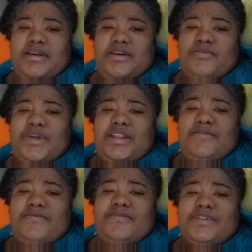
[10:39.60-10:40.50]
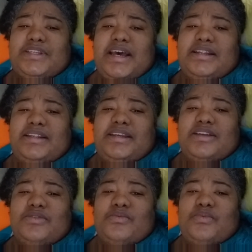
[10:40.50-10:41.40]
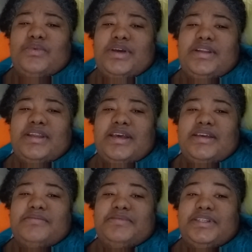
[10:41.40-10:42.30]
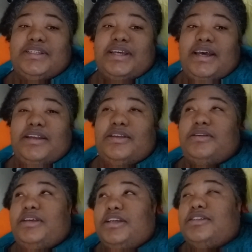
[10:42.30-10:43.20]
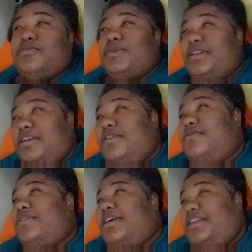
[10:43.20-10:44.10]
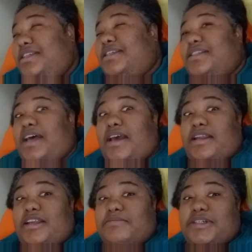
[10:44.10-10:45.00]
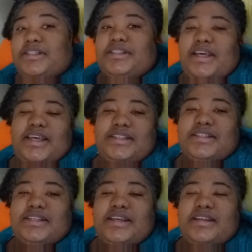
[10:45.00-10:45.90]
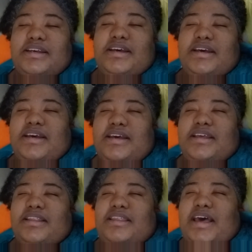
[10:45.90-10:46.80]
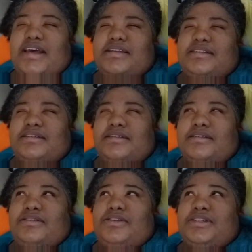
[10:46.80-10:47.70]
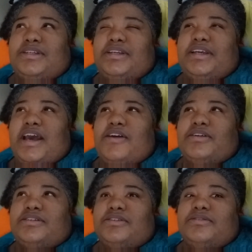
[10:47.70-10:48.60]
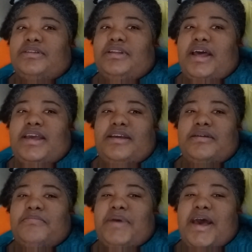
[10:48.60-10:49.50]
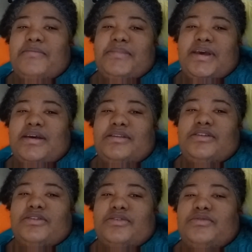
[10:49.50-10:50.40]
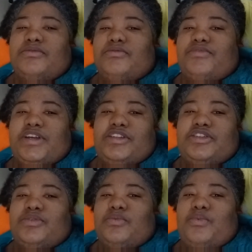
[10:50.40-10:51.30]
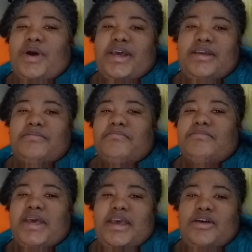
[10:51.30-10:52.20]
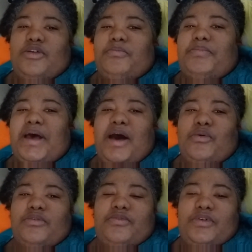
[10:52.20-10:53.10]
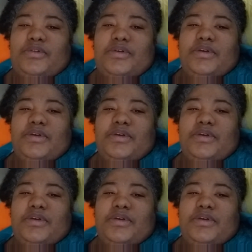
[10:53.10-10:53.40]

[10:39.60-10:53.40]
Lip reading: We live, sadly, in a society, yes, we live in a society, as much as I hate to say it, that looks at a character like Batman, rich, white, male, powerful,